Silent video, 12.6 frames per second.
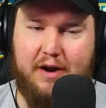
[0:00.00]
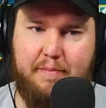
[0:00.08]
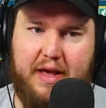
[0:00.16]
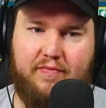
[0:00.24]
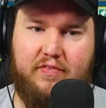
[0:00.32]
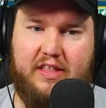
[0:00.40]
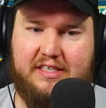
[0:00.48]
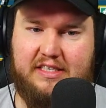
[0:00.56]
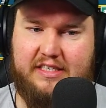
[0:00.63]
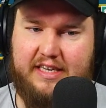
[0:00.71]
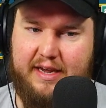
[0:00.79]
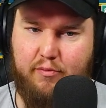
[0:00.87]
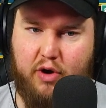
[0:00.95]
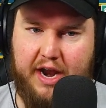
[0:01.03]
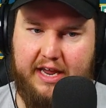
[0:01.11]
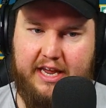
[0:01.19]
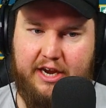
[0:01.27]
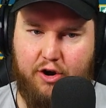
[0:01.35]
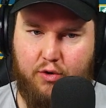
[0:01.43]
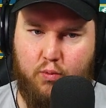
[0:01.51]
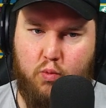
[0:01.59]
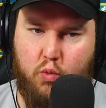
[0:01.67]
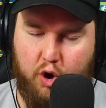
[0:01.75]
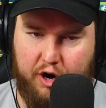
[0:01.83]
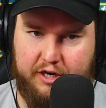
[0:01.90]
make this team right here
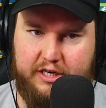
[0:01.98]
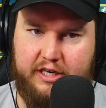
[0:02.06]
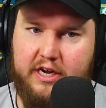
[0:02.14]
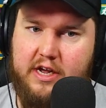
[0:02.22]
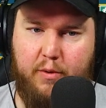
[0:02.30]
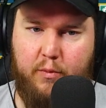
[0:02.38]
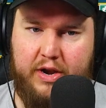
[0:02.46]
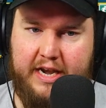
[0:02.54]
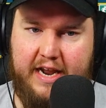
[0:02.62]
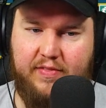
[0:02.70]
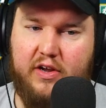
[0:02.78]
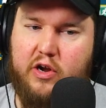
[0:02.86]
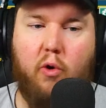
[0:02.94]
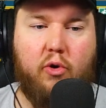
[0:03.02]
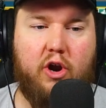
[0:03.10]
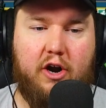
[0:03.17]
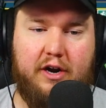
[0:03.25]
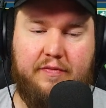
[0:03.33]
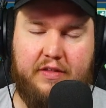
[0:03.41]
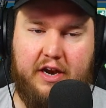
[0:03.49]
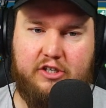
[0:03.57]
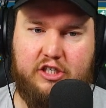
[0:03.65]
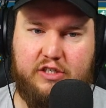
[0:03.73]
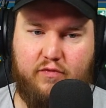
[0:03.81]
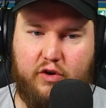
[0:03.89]
work. We need the Cold Heart in there
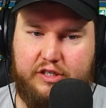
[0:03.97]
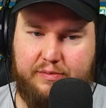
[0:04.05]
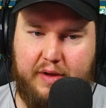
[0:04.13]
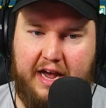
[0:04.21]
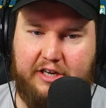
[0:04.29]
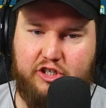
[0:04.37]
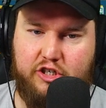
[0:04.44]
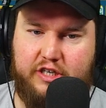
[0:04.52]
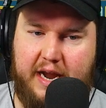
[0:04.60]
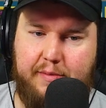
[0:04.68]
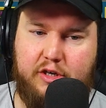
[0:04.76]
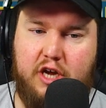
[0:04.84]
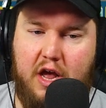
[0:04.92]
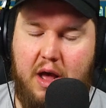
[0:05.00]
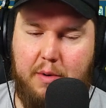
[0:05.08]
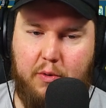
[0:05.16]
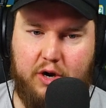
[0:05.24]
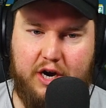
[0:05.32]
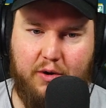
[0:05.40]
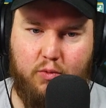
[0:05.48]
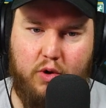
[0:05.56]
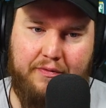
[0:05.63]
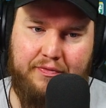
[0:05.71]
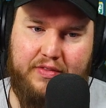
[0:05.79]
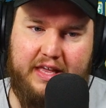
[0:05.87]
just for some extra damage, but we're gonna
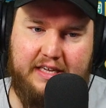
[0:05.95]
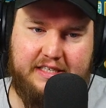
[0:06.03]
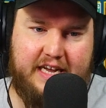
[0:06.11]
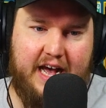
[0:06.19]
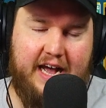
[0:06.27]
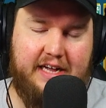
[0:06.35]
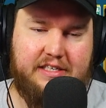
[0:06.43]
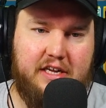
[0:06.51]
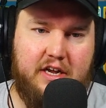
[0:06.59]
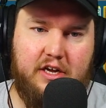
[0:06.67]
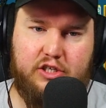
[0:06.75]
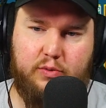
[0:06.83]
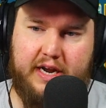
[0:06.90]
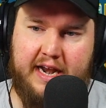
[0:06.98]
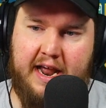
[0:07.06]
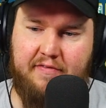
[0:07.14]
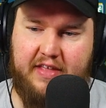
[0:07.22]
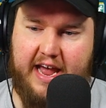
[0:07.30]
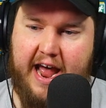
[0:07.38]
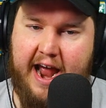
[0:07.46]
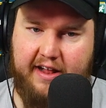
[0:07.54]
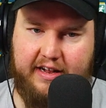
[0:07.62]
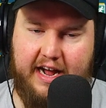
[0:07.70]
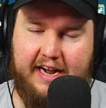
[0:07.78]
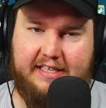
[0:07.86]
run these guys so we can have the
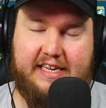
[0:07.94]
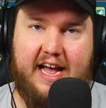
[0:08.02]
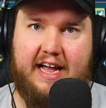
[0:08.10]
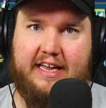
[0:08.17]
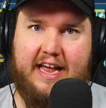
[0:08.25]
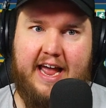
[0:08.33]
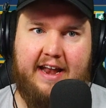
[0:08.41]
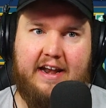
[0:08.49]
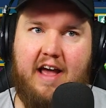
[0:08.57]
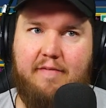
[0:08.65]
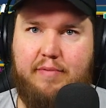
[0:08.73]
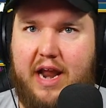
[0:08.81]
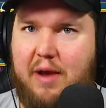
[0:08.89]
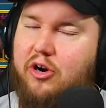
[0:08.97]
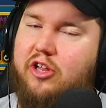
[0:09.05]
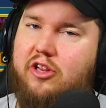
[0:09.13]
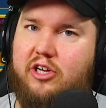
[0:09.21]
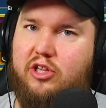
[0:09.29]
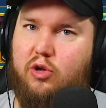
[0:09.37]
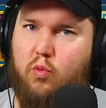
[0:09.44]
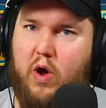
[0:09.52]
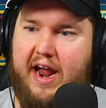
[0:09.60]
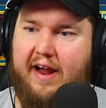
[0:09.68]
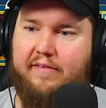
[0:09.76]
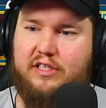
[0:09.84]
ally attack. And I've been able to clear the
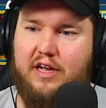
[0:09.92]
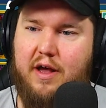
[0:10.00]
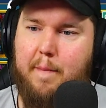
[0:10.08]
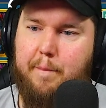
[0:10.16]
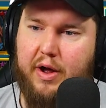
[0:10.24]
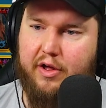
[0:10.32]
waves, but